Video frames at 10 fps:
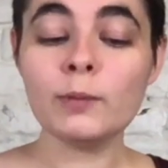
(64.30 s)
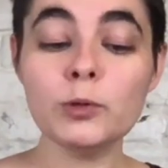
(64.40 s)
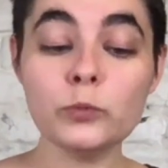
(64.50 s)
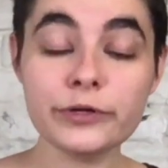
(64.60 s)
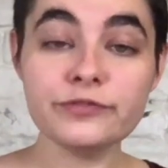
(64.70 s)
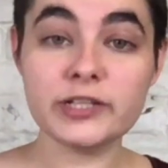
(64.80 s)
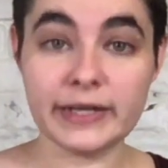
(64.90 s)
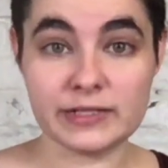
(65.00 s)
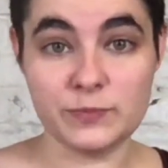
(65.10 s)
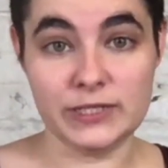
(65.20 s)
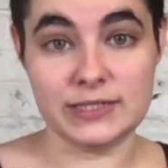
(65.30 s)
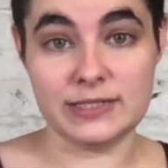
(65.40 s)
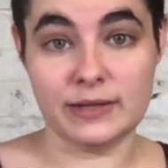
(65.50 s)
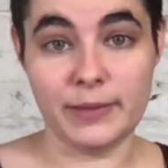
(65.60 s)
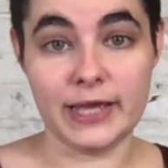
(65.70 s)
But one of the next pieces
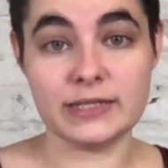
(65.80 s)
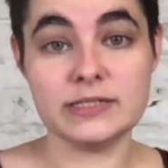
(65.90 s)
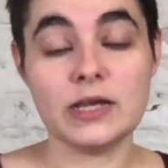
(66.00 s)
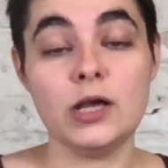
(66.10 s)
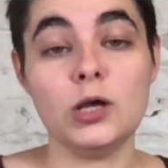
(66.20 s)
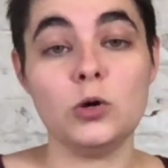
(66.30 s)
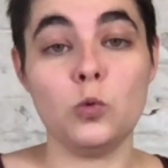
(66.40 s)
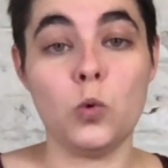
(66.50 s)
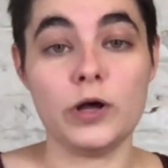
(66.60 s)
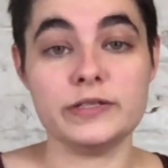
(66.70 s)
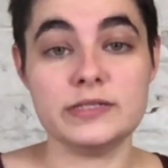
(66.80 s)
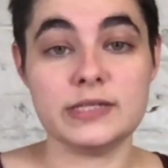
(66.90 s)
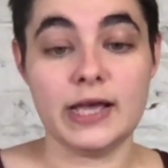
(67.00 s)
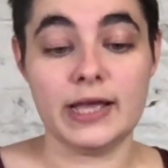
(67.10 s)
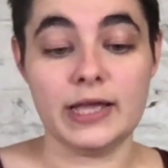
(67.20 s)
I made was
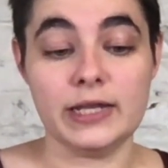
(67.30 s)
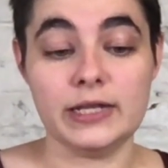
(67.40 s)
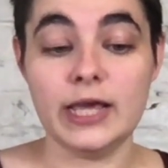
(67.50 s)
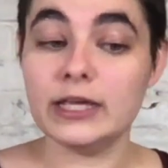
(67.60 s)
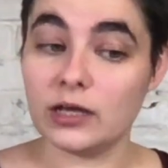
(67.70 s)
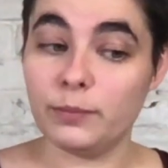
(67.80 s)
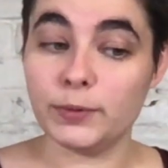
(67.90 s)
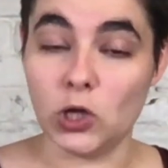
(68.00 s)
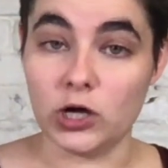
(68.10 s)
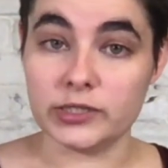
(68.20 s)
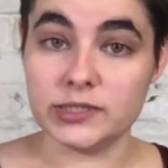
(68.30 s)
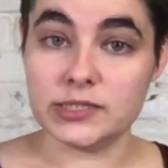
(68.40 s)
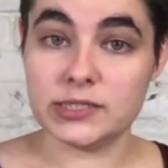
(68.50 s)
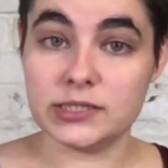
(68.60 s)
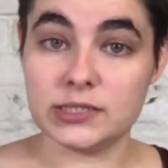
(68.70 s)
an ink
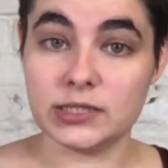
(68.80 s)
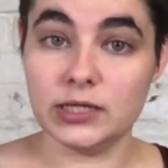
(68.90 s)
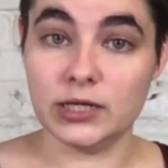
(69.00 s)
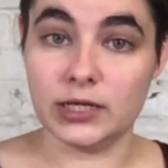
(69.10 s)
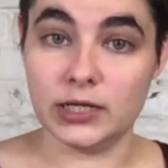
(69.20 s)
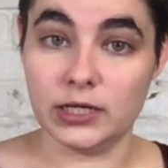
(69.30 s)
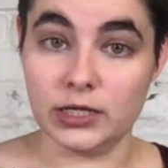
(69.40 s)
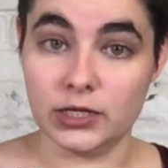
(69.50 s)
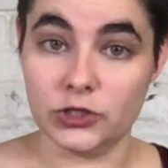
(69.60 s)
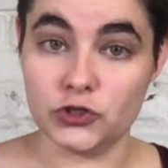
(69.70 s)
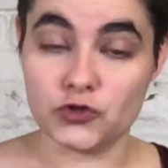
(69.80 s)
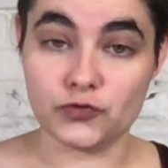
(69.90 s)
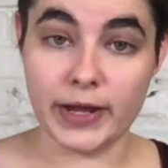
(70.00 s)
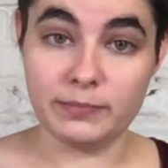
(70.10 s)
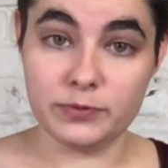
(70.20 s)
blot
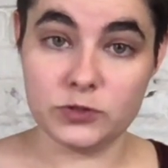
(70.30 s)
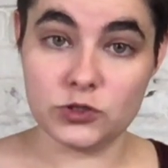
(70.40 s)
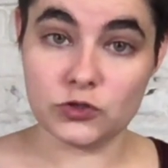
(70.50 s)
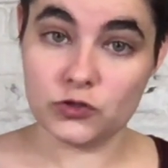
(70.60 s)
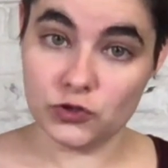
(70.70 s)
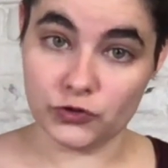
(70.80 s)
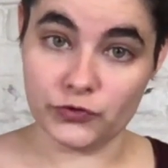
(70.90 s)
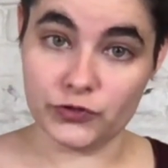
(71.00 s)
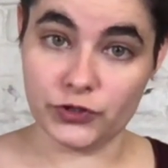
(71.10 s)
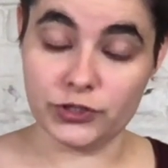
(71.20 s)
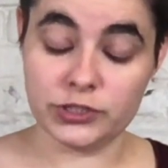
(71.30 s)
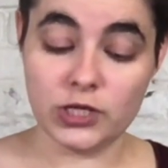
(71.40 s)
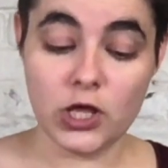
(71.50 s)
draped circle skirt.